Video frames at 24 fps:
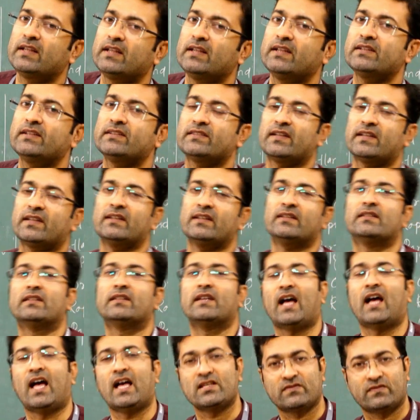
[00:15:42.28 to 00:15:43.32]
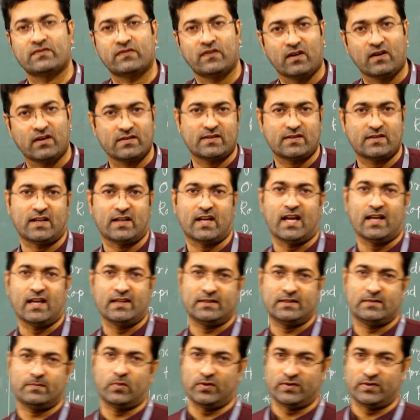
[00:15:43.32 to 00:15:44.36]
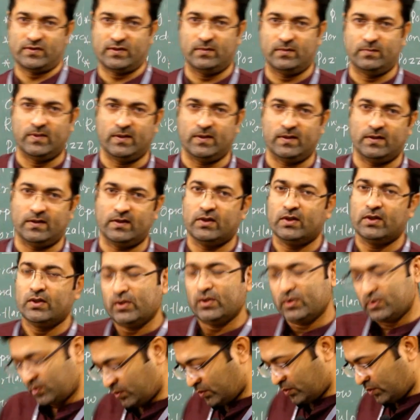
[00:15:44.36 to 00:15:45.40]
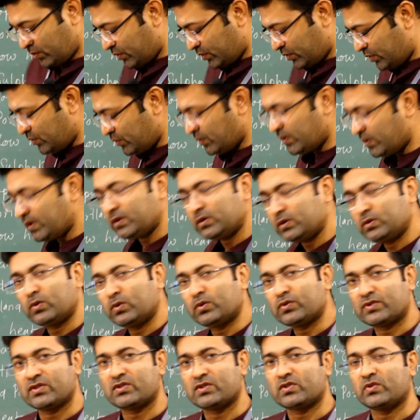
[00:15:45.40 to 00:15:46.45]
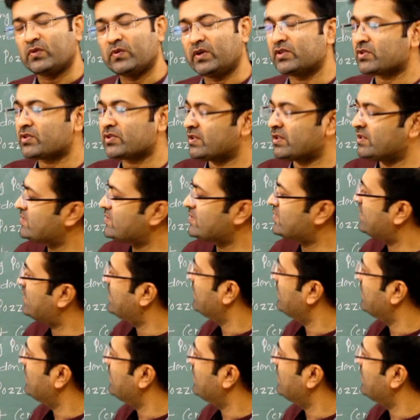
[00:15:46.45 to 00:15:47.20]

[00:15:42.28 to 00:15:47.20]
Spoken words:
the strength as fast as possible. So, during those situations